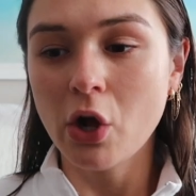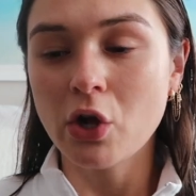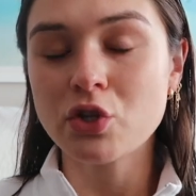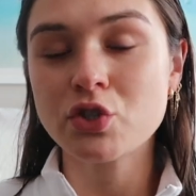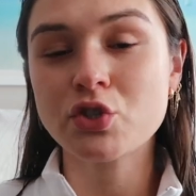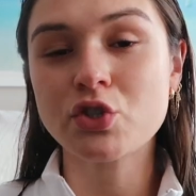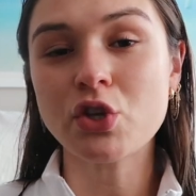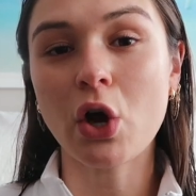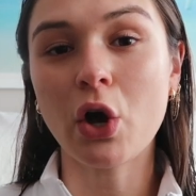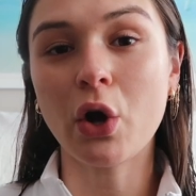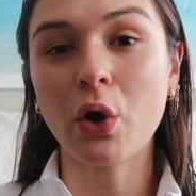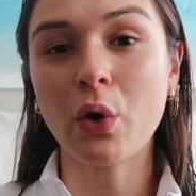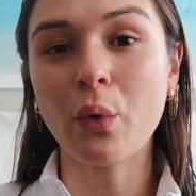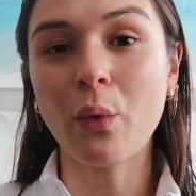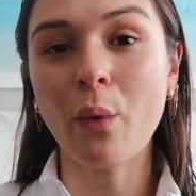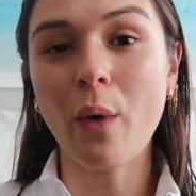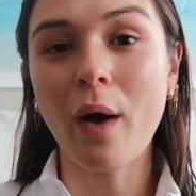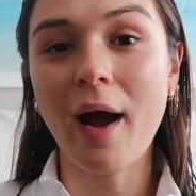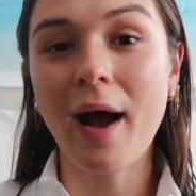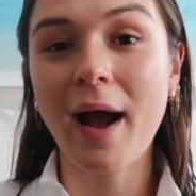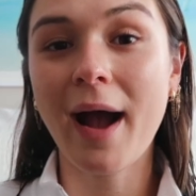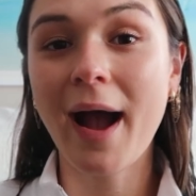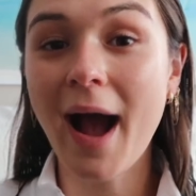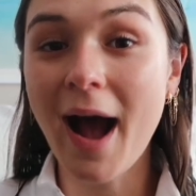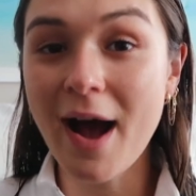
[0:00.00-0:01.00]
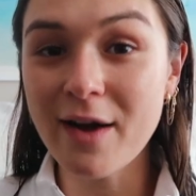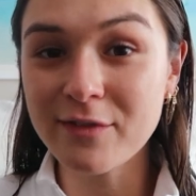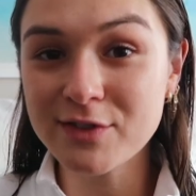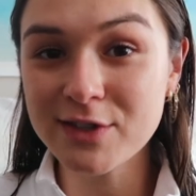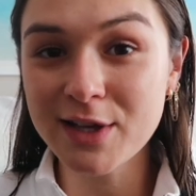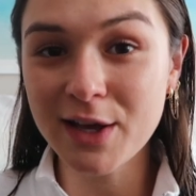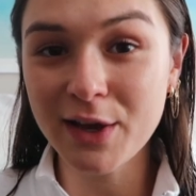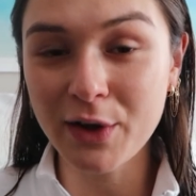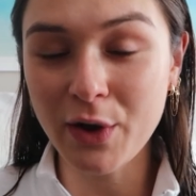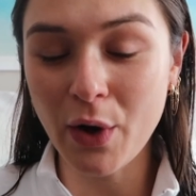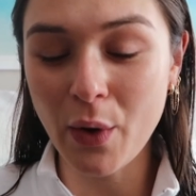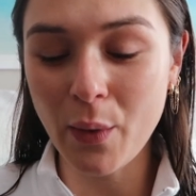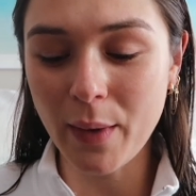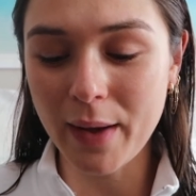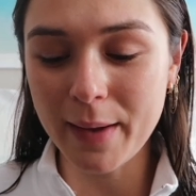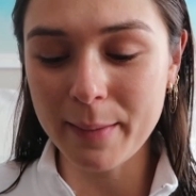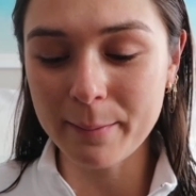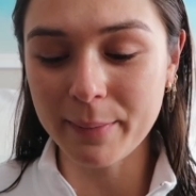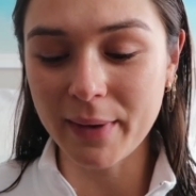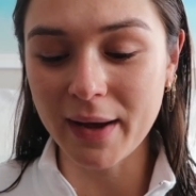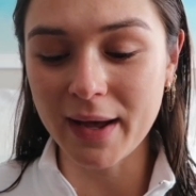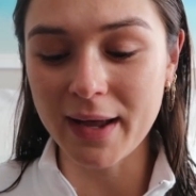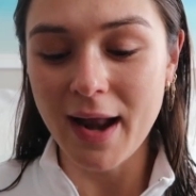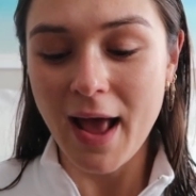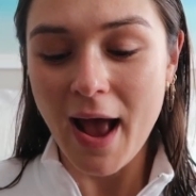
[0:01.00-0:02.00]
So I have to get
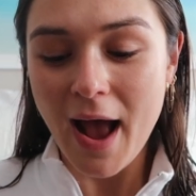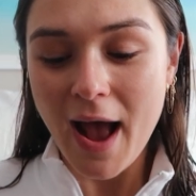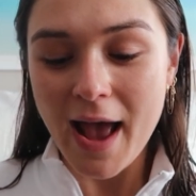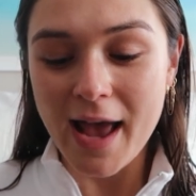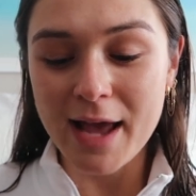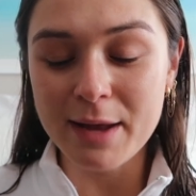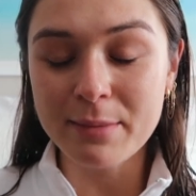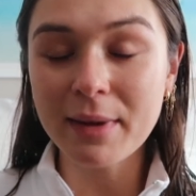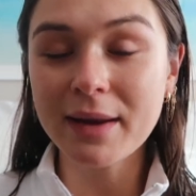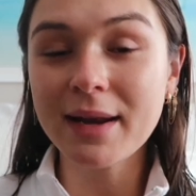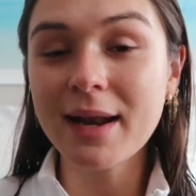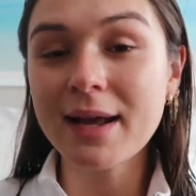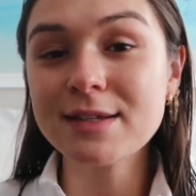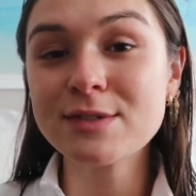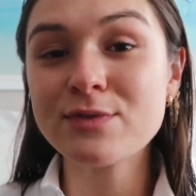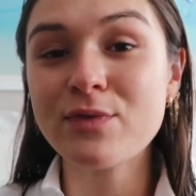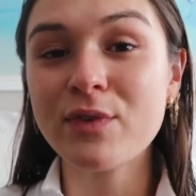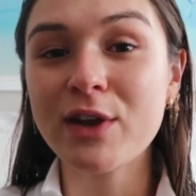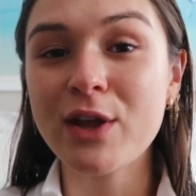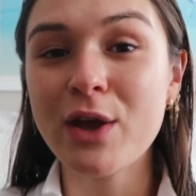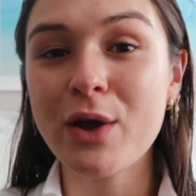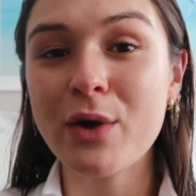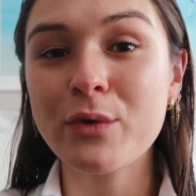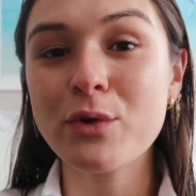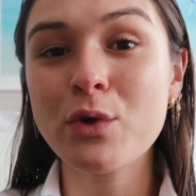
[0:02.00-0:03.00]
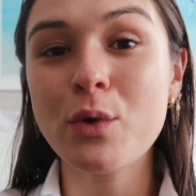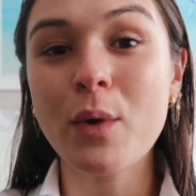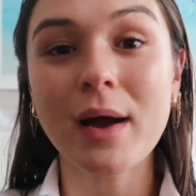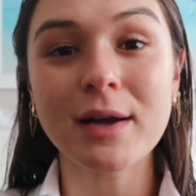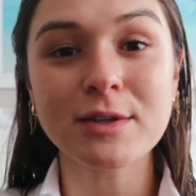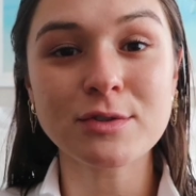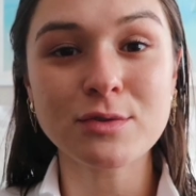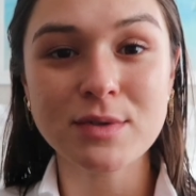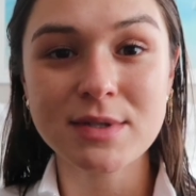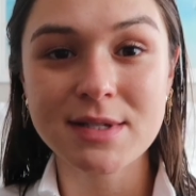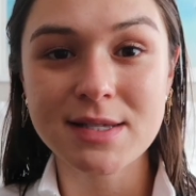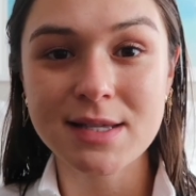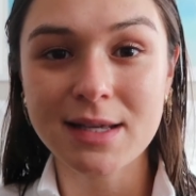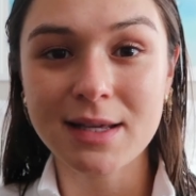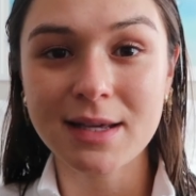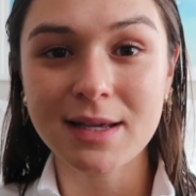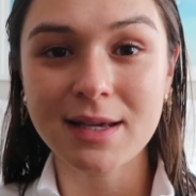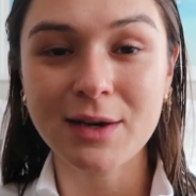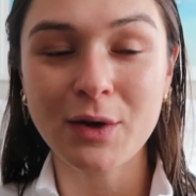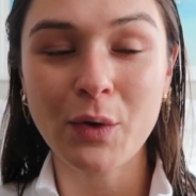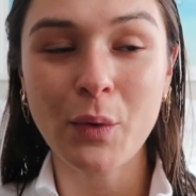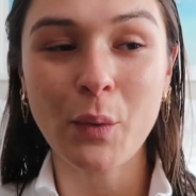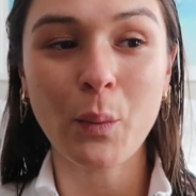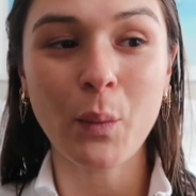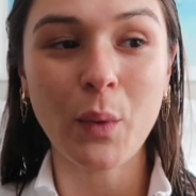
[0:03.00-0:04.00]
going. But in my next video, you guys will
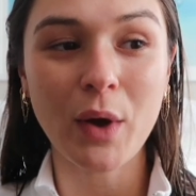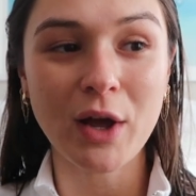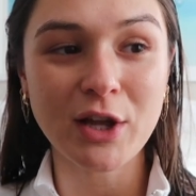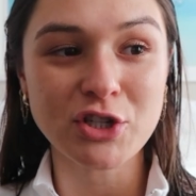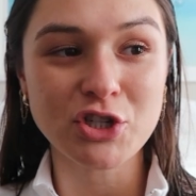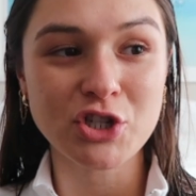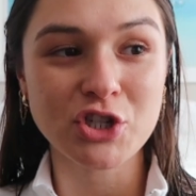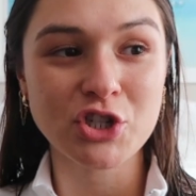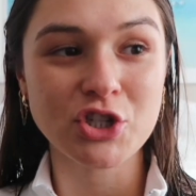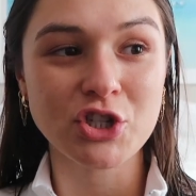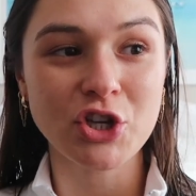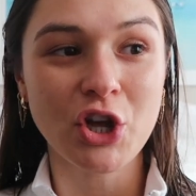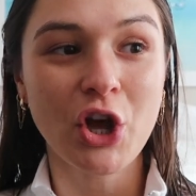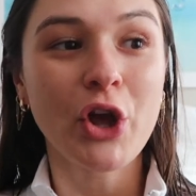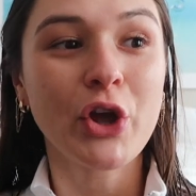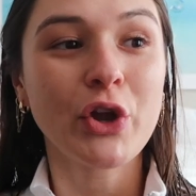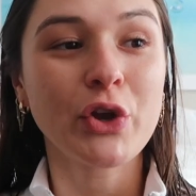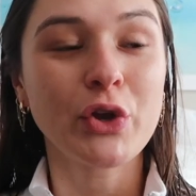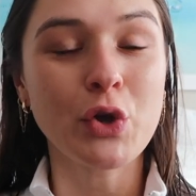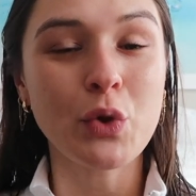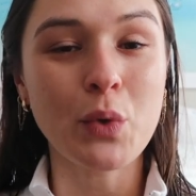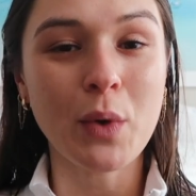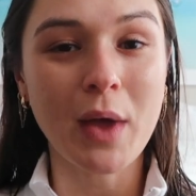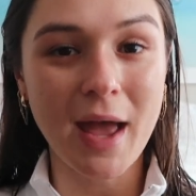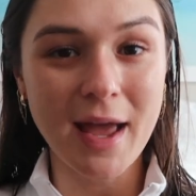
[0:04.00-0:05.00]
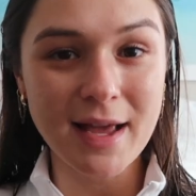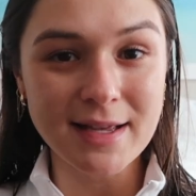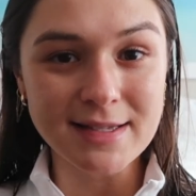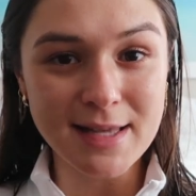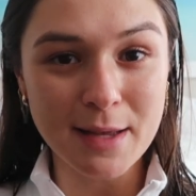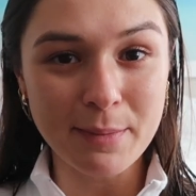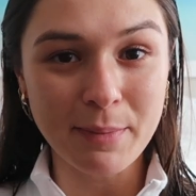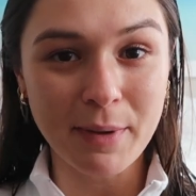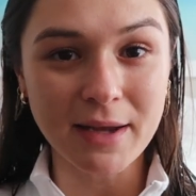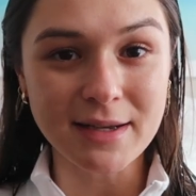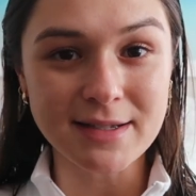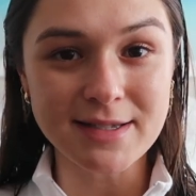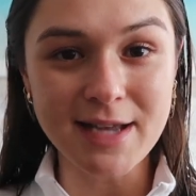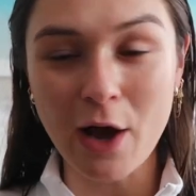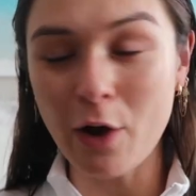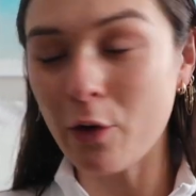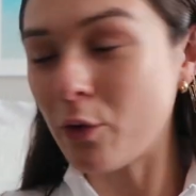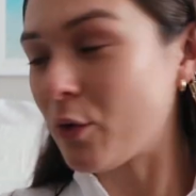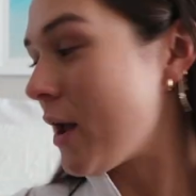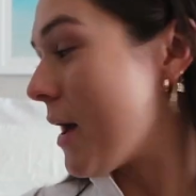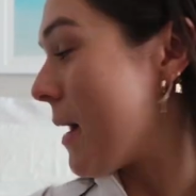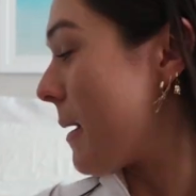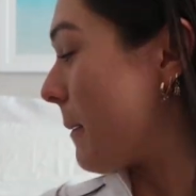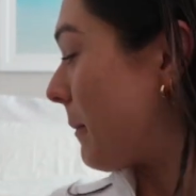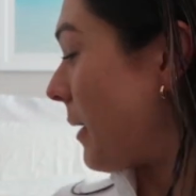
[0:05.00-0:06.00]
see which new case I picked
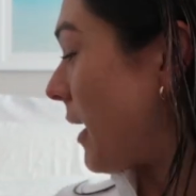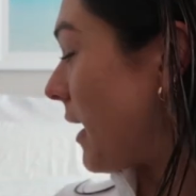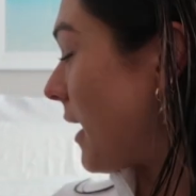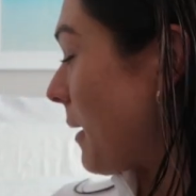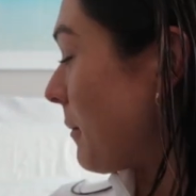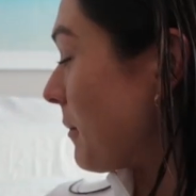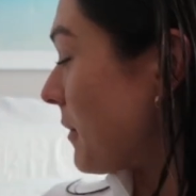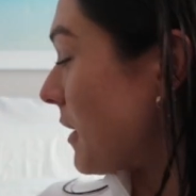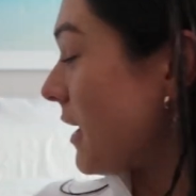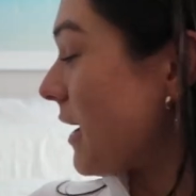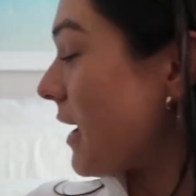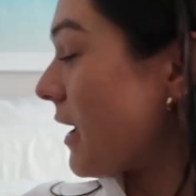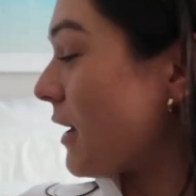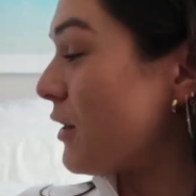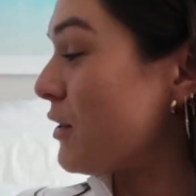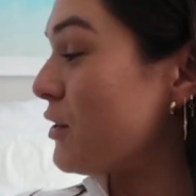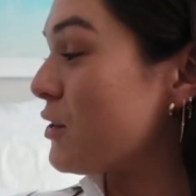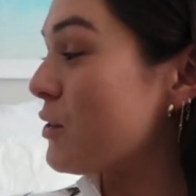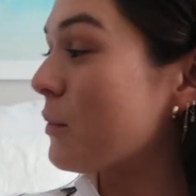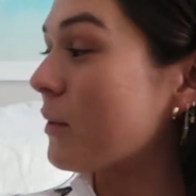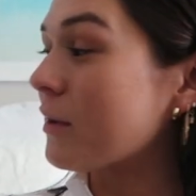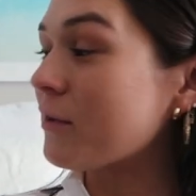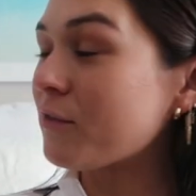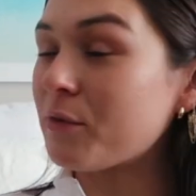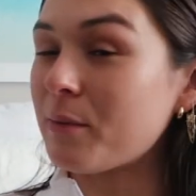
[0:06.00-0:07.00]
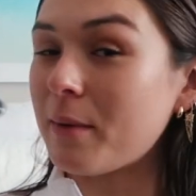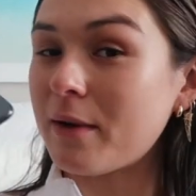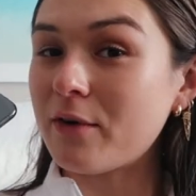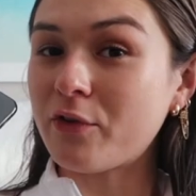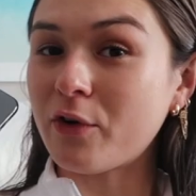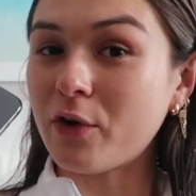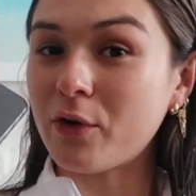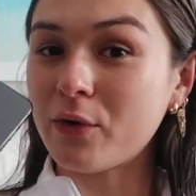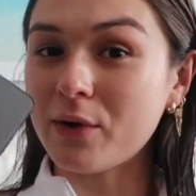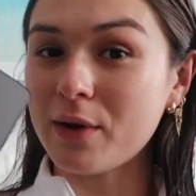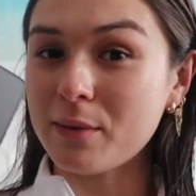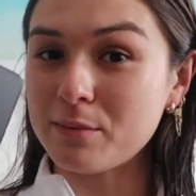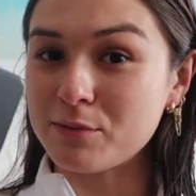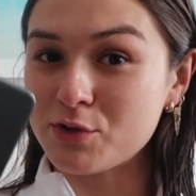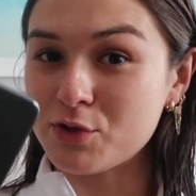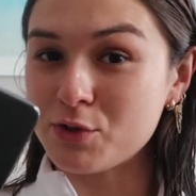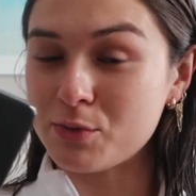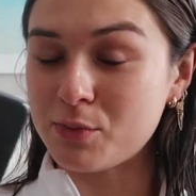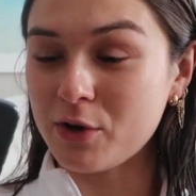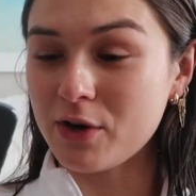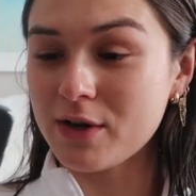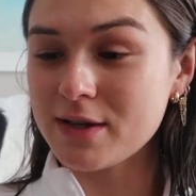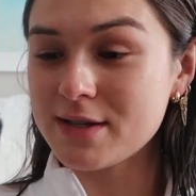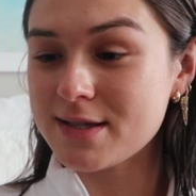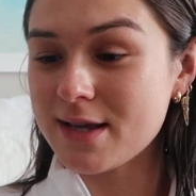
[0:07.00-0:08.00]
out. But I'm gonna get a new one for my phone. I'm
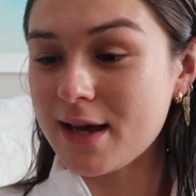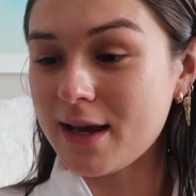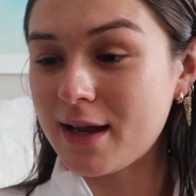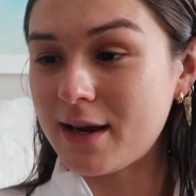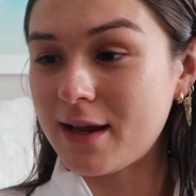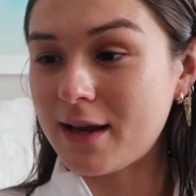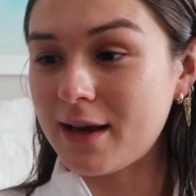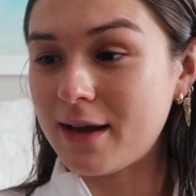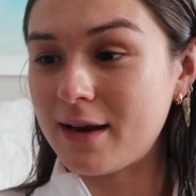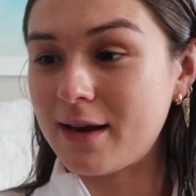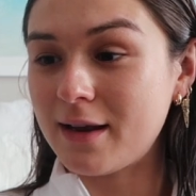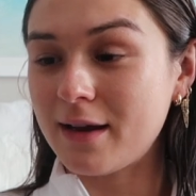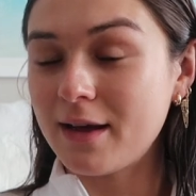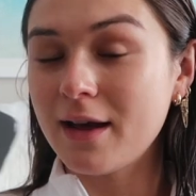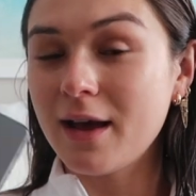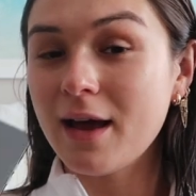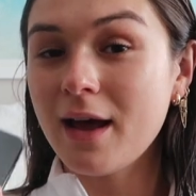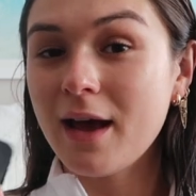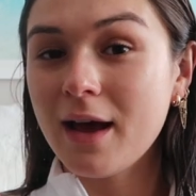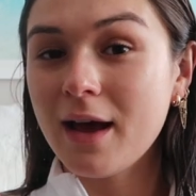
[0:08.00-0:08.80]
super excited.